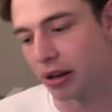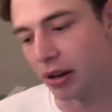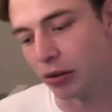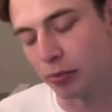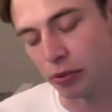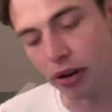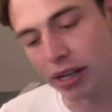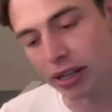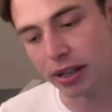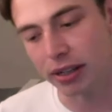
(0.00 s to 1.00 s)
Of
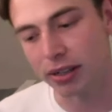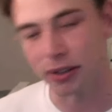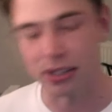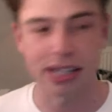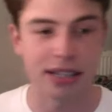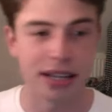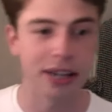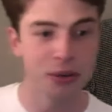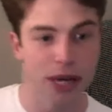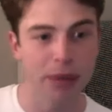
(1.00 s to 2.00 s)
Pride in London on
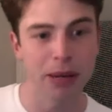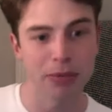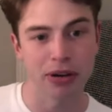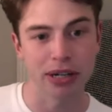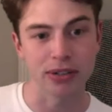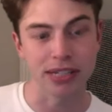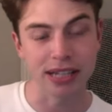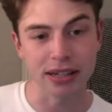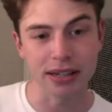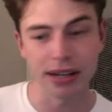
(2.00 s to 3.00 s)
Saturday and UK Black Pride on
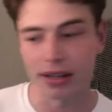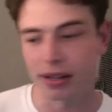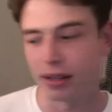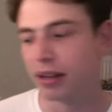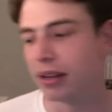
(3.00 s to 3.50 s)
Sunday.